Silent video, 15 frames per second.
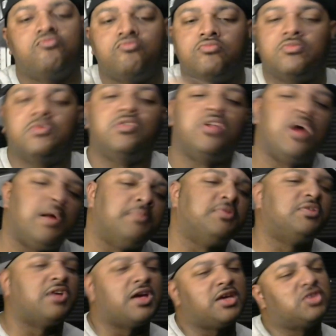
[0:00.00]
You know what I'm
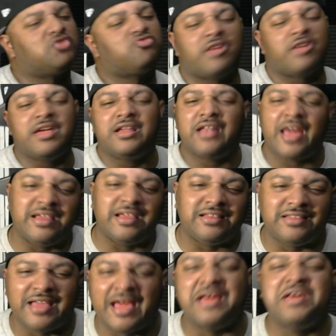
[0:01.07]
saying? Straight like
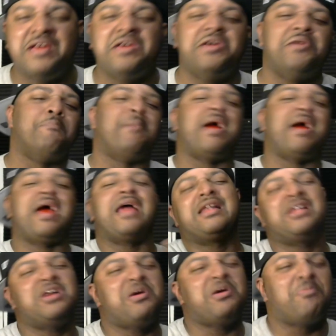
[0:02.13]
that. Man,
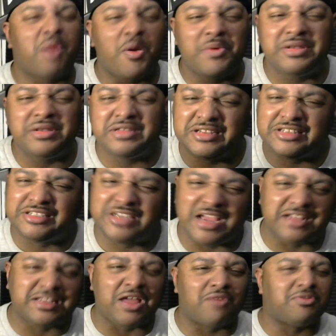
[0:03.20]
look, bro, we just
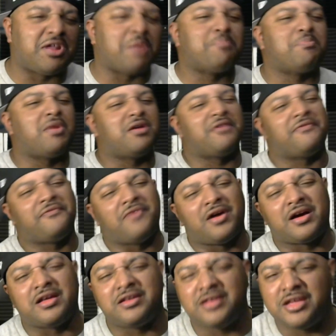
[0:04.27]
checked out that
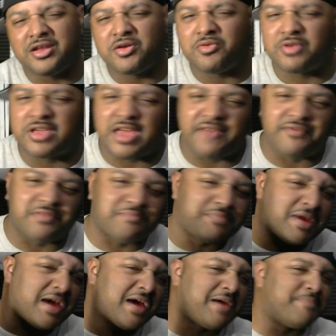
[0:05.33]
motherfucker Neno Kevin,
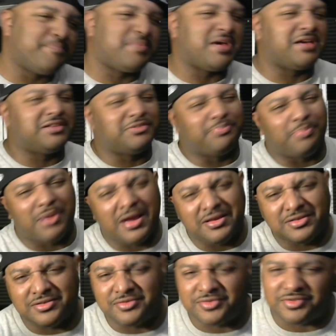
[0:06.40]
man. Biggest
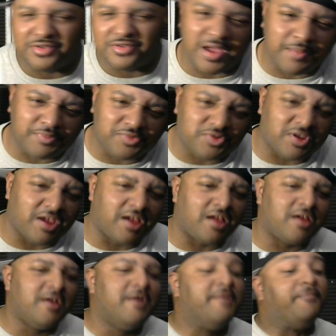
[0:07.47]
blessings, you know what I'm
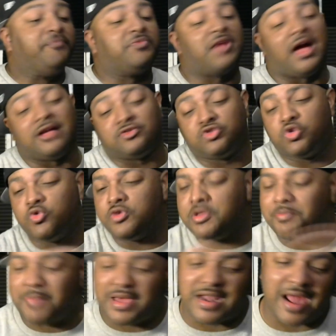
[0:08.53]
saying? I told
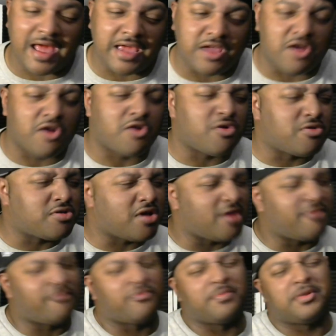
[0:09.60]
you, man, I ain't heard
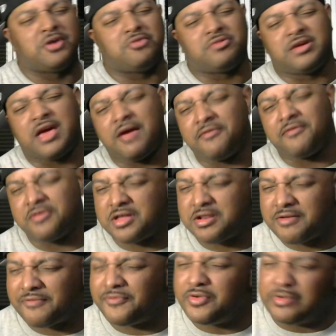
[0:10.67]
nothing from Lil Kevin in
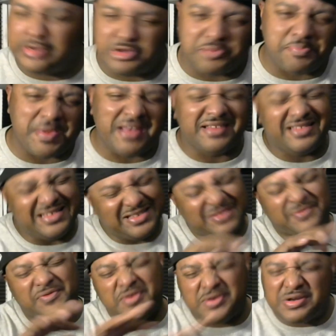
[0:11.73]
a few little minutes. Just a
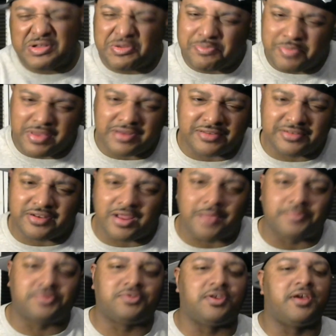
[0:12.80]
few little minutes, you know what
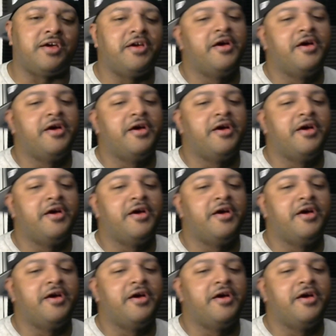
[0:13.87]
I'm saying?